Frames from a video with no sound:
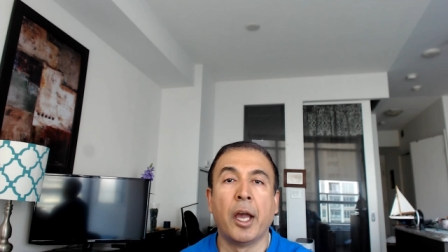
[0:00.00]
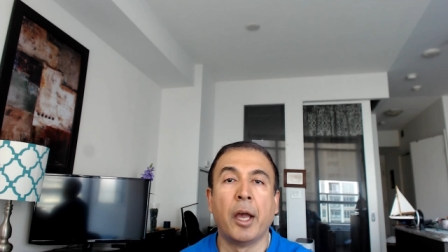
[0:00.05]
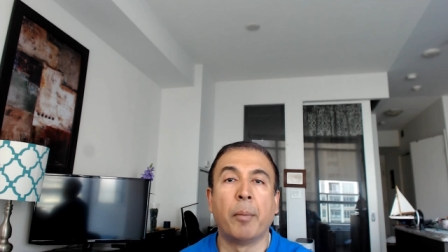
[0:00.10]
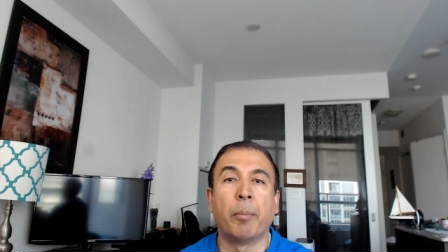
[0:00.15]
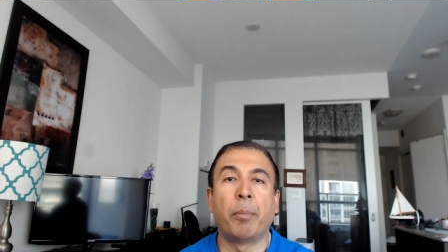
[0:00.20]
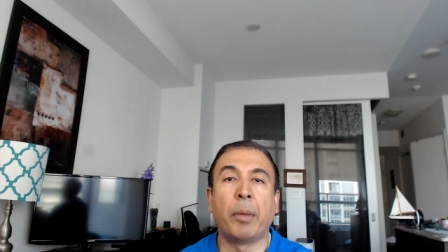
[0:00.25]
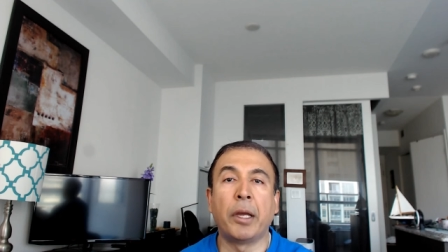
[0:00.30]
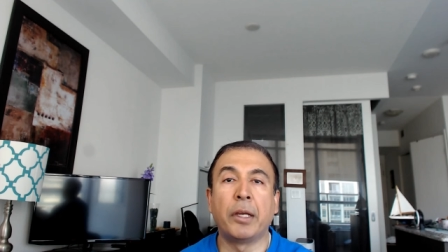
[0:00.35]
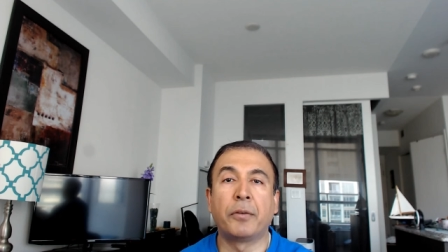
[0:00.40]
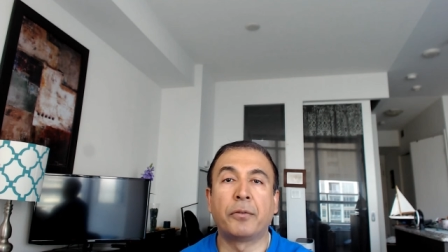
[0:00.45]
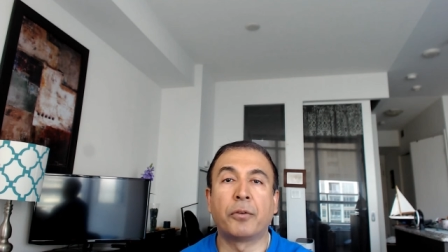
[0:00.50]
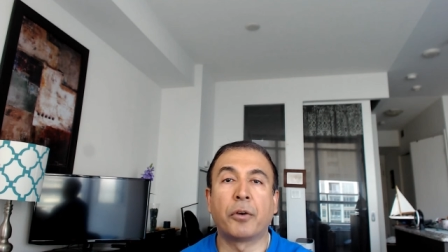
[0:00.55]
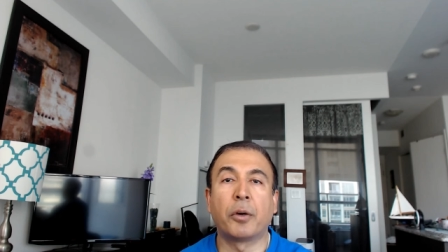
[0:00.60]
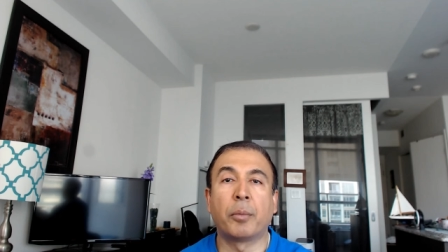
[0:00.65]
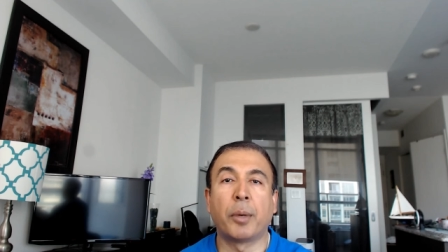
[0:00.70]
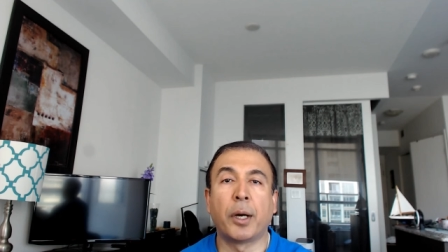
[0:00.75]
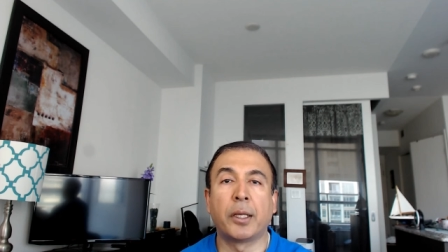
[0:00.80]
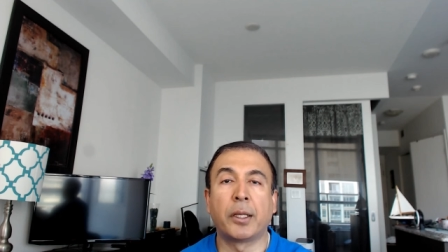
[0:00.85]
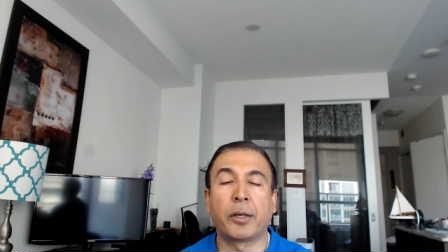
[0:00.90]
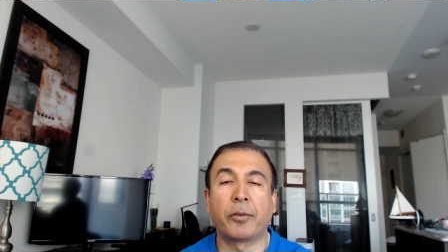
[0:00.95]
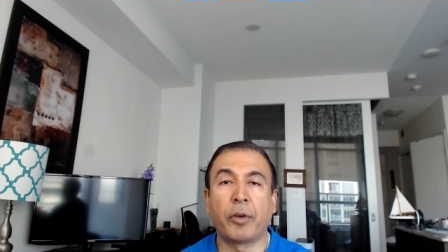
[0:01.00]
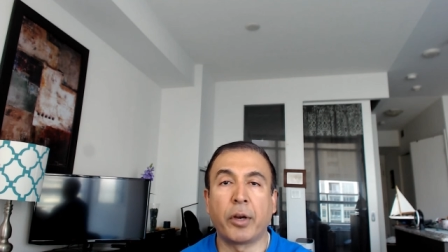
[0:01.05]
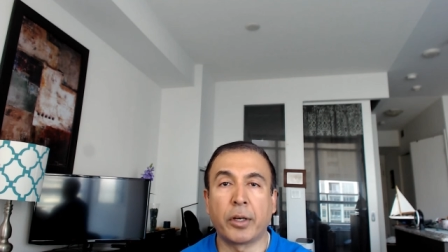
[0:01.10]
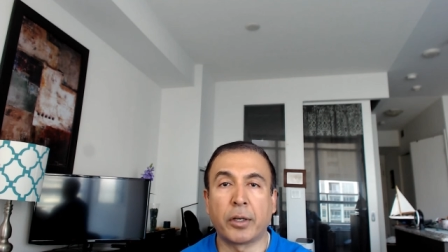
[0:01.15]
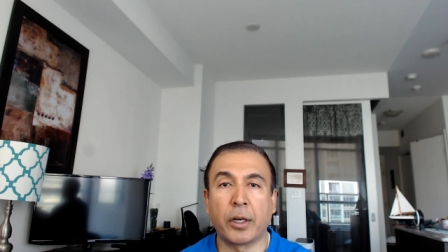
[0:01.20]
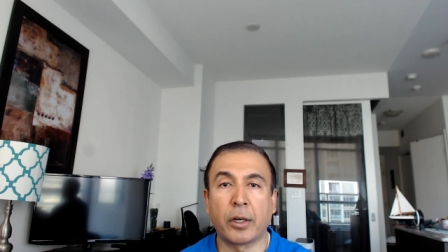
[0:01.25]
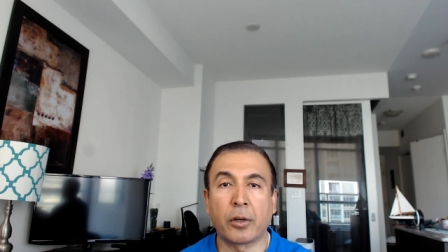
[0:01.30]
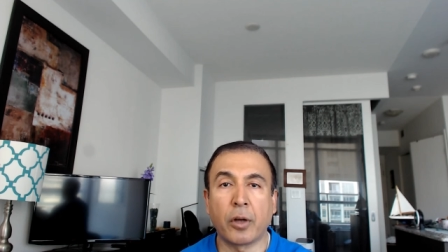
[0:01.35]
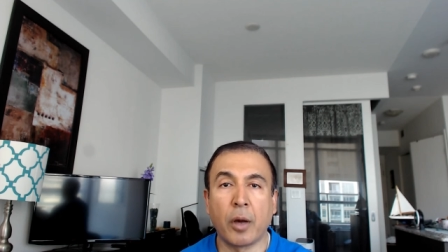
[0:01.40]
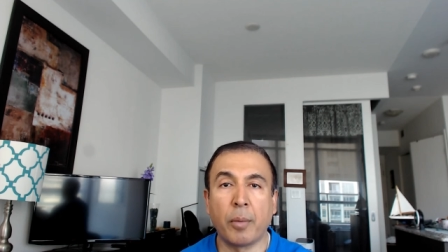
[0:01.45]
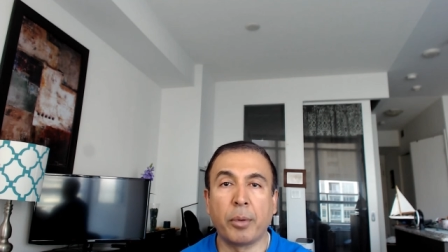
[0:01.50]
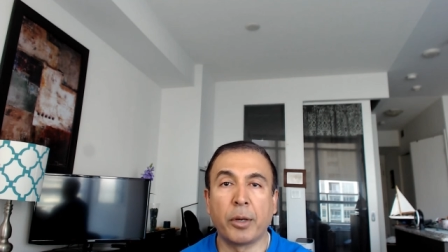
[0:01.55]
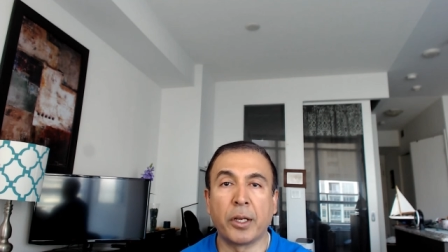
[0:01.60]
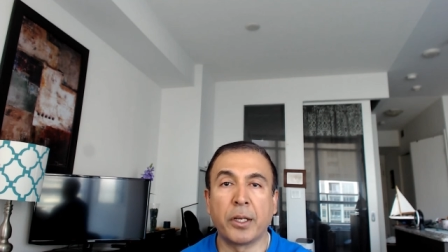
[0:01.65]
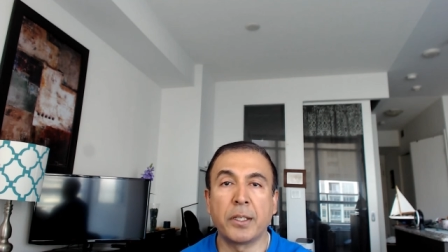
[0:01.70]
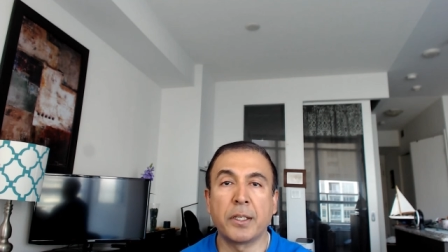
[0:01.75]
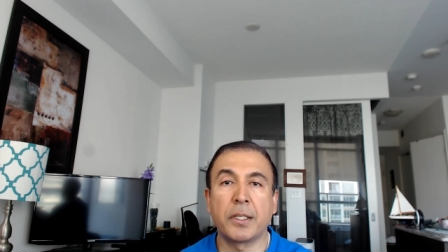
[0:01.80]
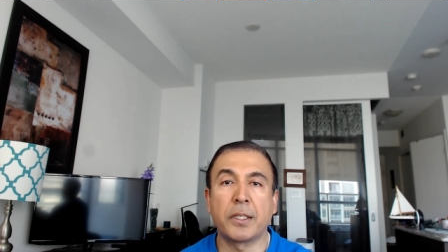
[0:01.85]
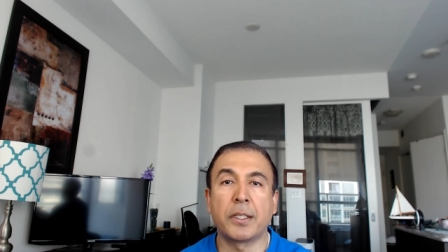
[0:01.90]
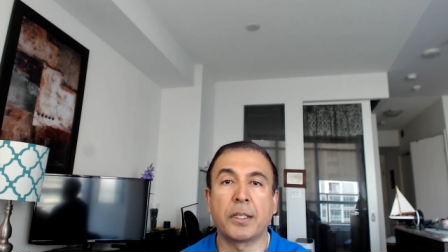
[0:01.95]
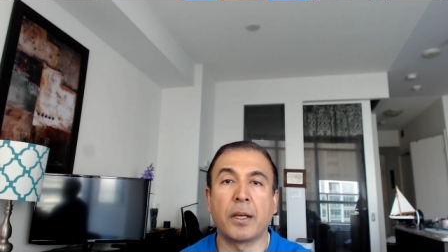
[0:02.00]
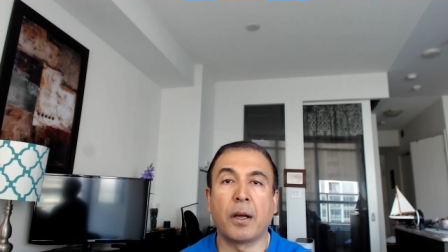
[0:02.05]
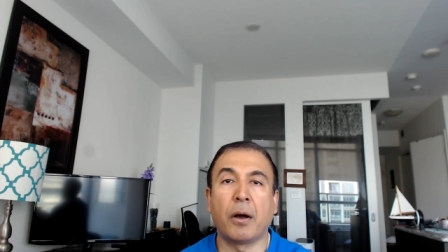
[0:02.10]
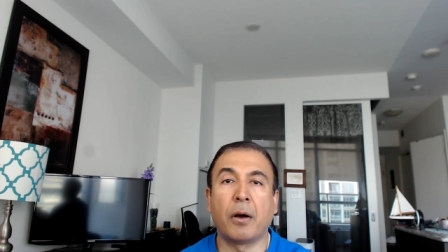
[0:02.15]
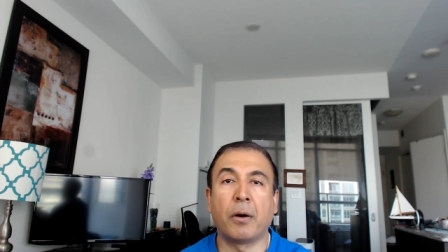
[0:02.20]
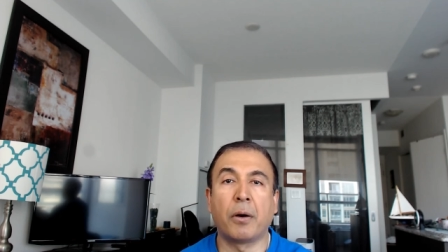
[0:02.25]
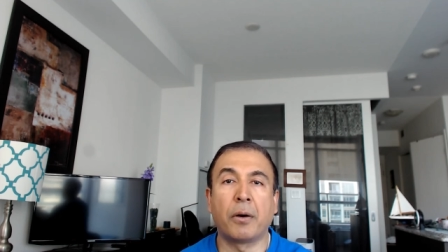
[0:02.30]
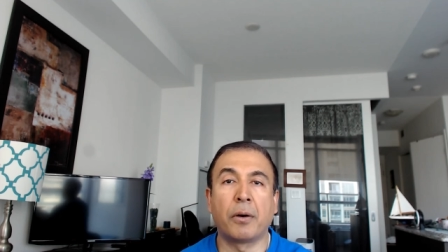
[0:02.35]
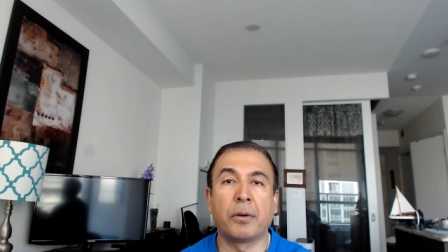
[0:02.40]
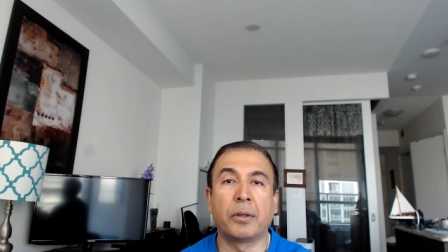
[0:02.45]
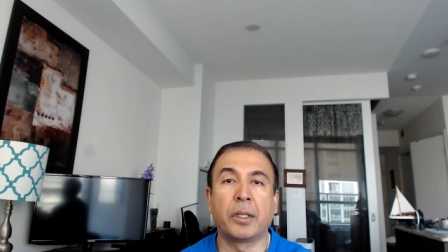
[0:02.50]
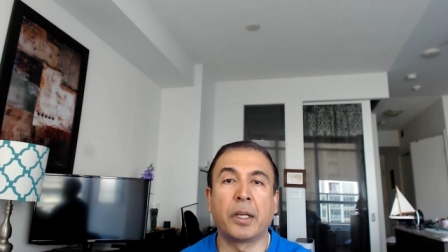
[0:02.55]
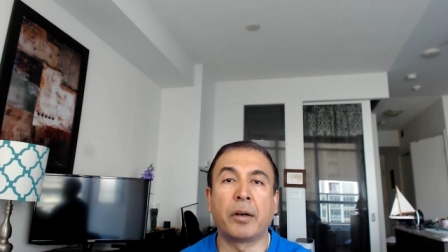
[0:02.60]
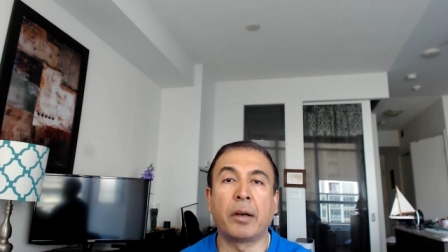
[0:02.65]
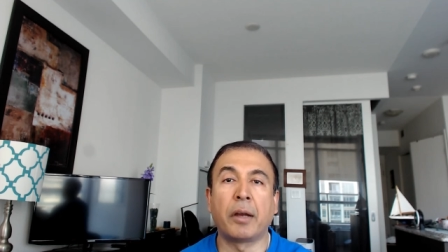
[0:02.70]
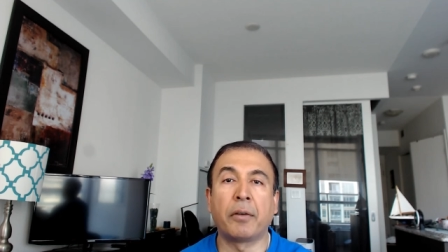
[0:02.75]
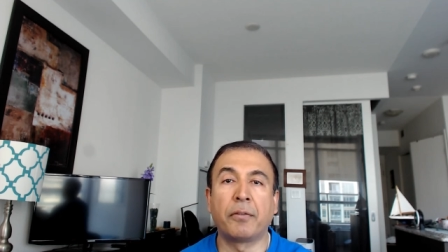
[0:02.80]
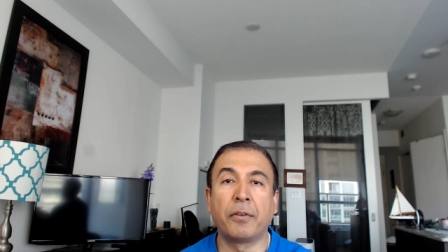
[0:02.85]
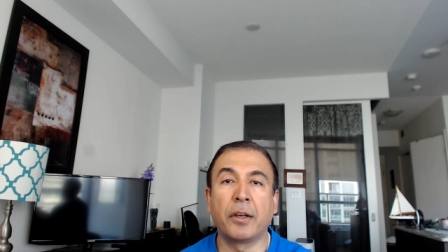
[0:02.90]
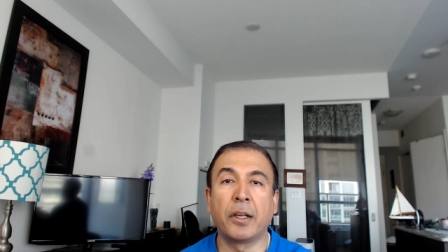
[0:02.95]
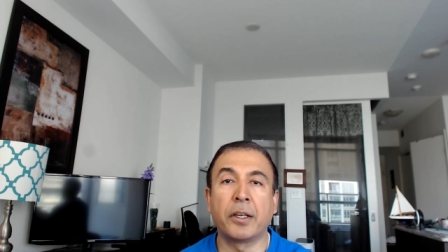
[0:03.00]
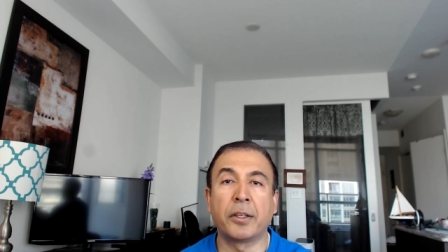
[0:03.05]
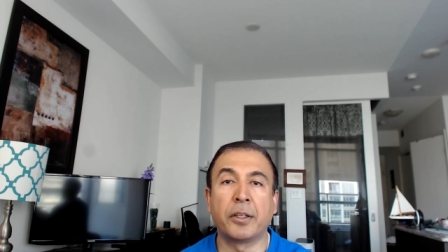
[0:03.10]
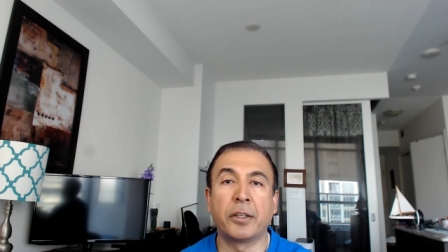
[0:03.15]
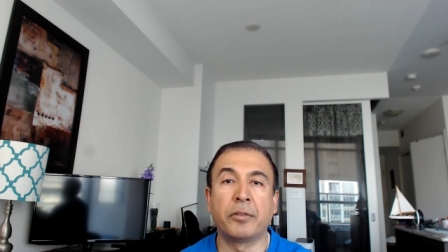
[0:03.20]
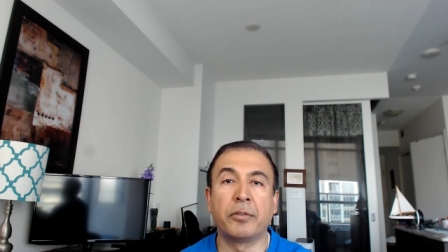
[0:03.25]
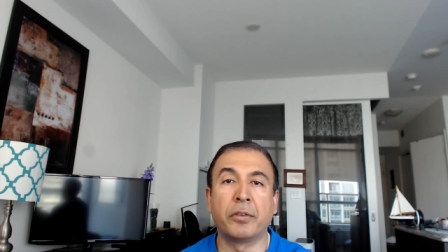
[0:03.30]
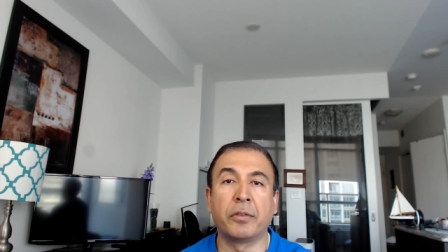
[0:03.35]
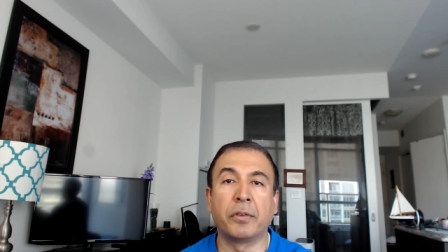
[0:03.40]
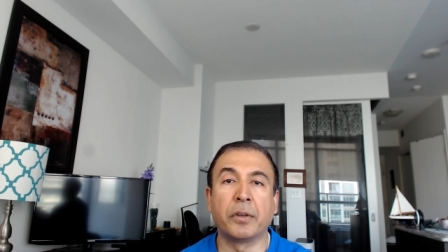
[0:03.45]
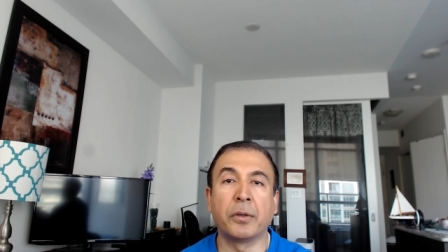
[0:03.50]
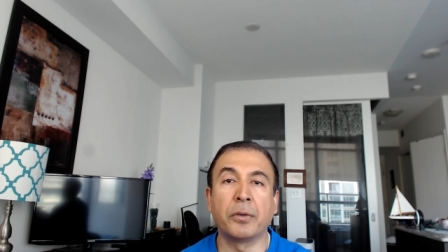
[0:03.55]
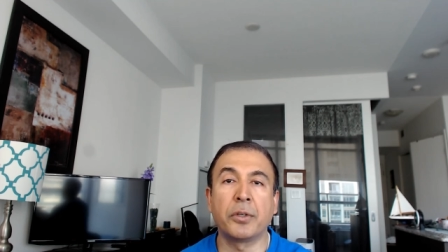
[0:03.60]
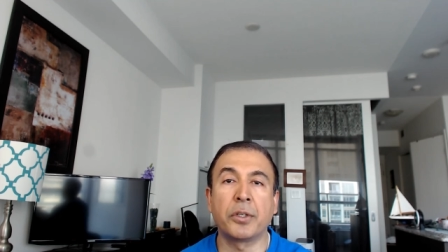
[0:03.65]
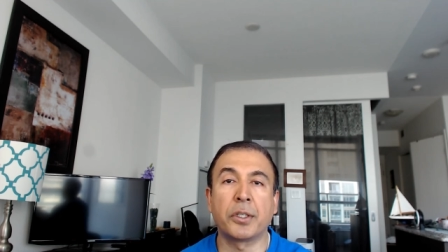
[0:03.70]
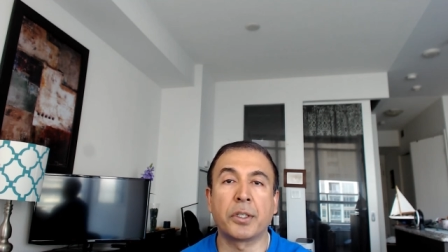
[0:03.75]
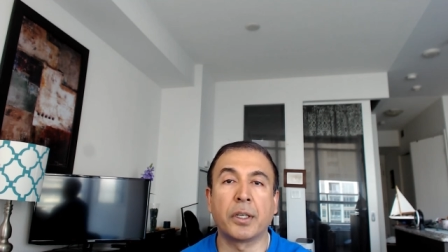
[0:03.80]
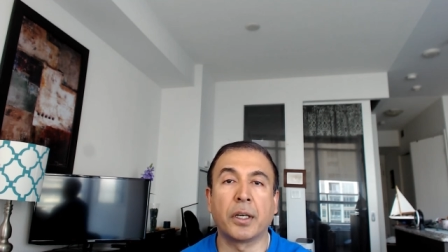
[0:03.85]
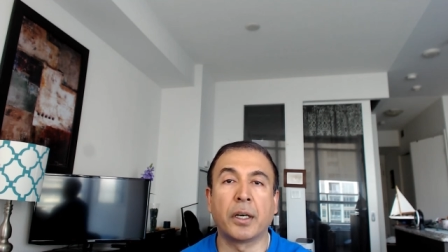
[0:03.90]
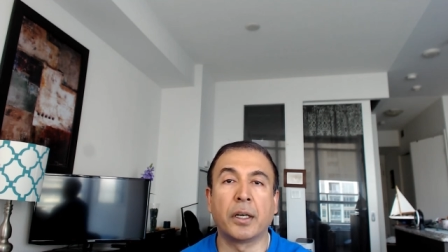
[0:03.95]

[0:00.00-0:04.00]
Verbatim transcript: paid for by the credit card companies or their affiliated reviews.